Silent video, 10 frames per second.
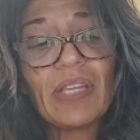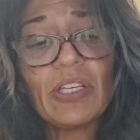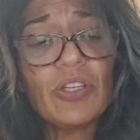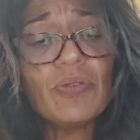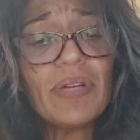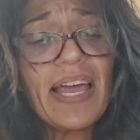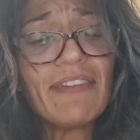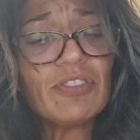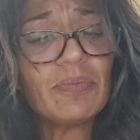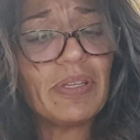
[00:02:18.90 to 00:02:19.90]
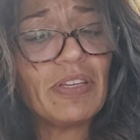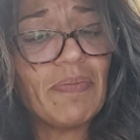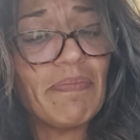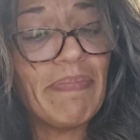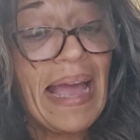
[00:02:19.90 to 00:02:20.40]
You don't have to be
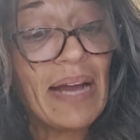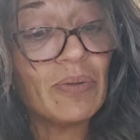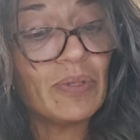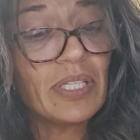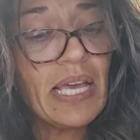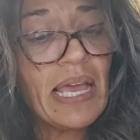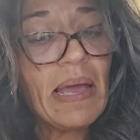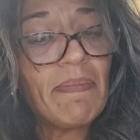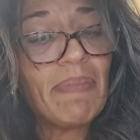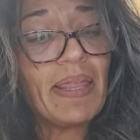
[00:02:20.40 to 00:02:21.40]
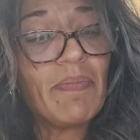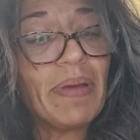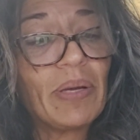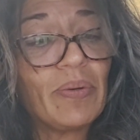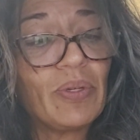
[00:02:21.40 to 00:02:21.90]
bound by the
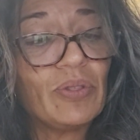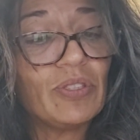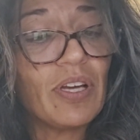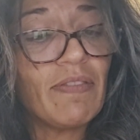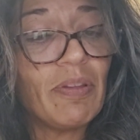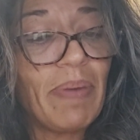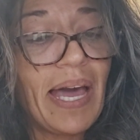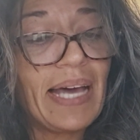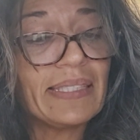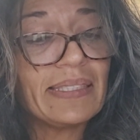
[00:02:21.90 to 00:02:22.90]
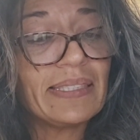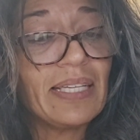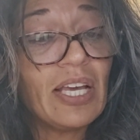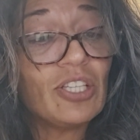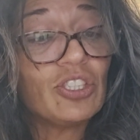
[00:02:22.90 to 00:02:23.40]
barriers of the past.
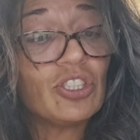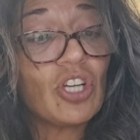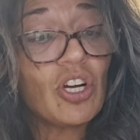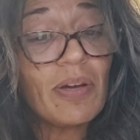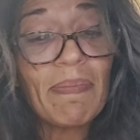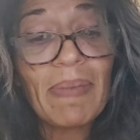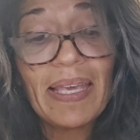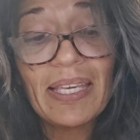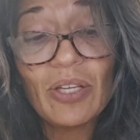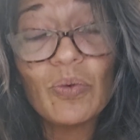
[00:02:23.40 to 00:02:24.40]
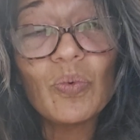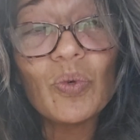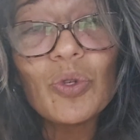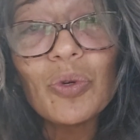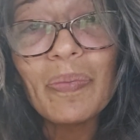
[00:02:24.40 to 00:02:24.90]
Start making
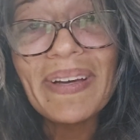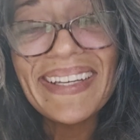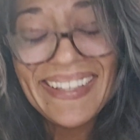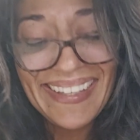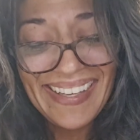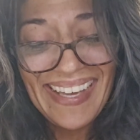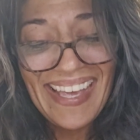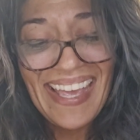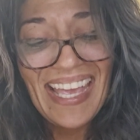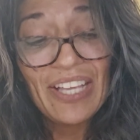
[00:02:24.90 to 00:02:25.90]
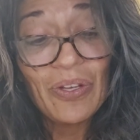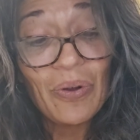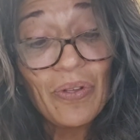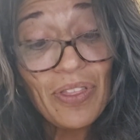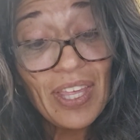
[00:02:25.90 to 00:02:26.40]
room in
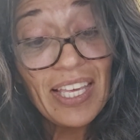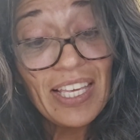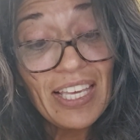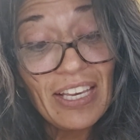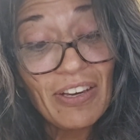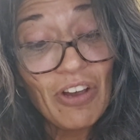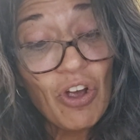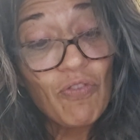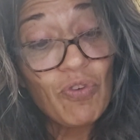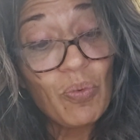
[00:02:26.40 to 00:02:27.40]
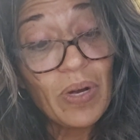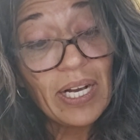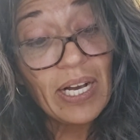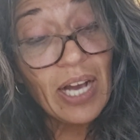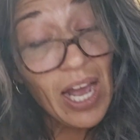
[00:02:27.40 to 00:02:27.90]
your thinking for what
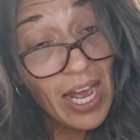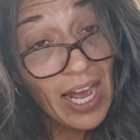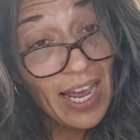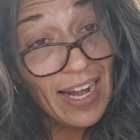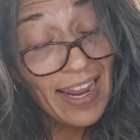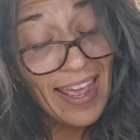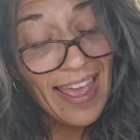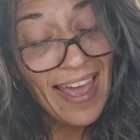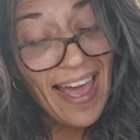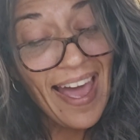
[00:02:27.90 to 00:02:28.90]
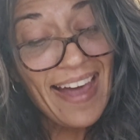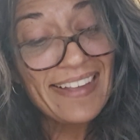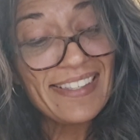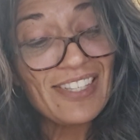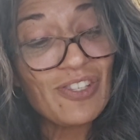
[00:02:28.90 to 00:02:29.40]
God has
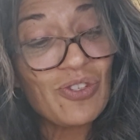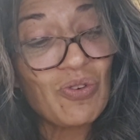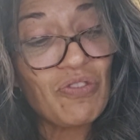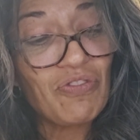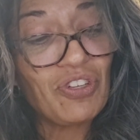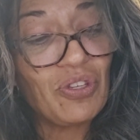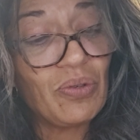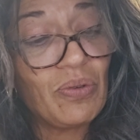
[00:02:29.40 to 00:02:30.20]
in store for you.